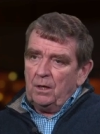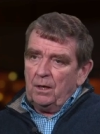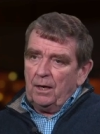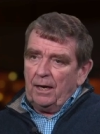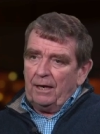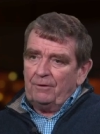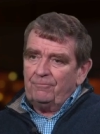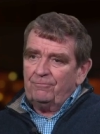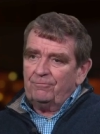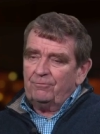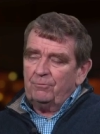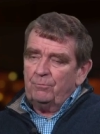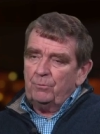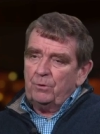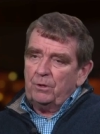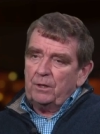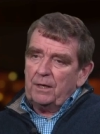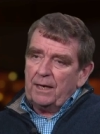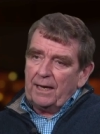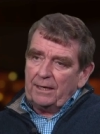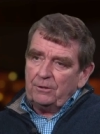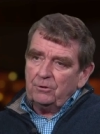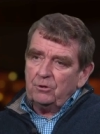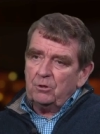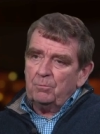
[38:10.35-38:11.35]
And from the
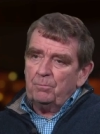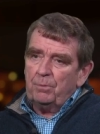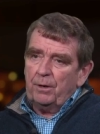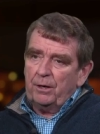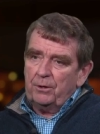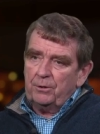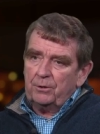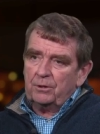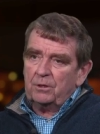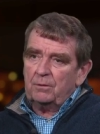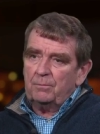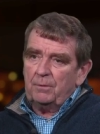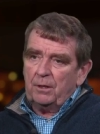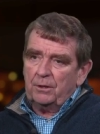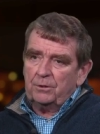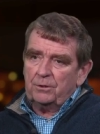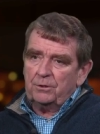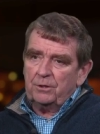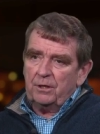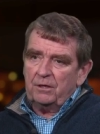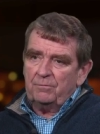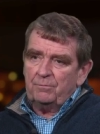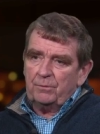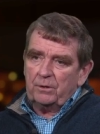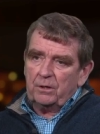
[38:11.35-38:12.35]
land component commander,
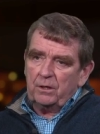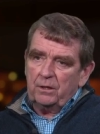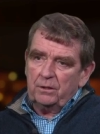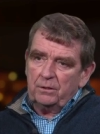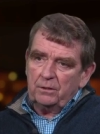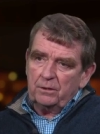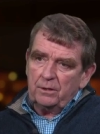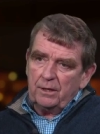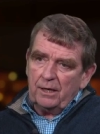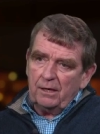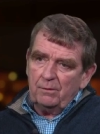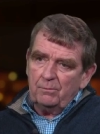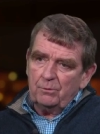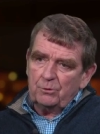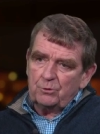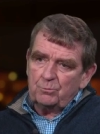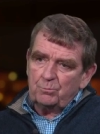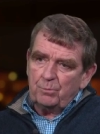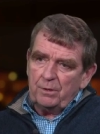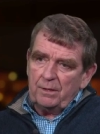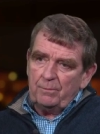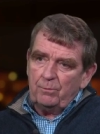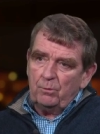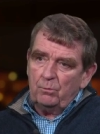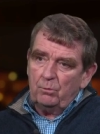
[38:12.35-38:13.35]
Dave McKiernan, downwards,
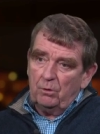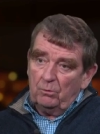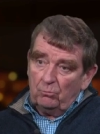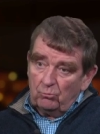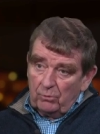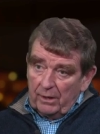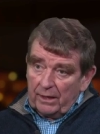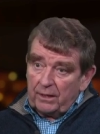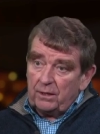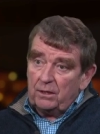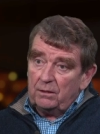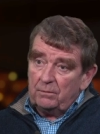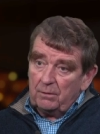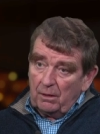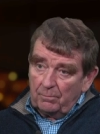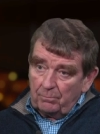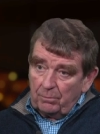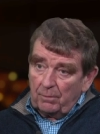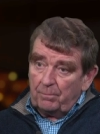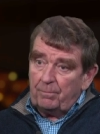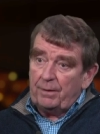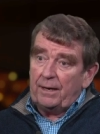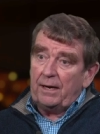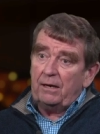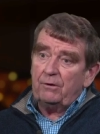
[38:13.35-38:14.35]
people were ready and
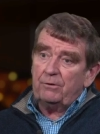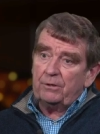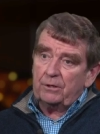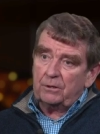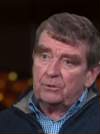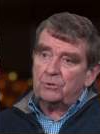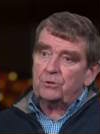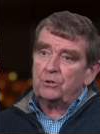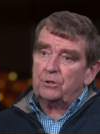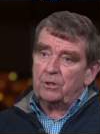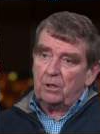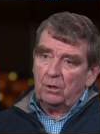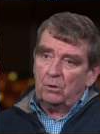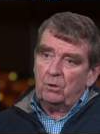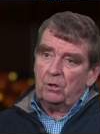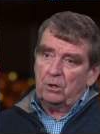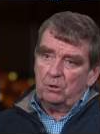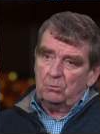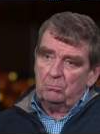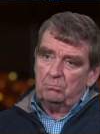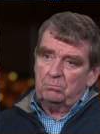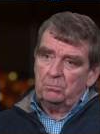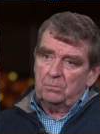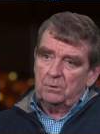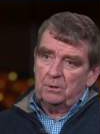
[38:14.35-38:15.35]
preparing to go
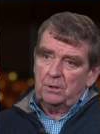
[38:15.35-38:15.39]
home.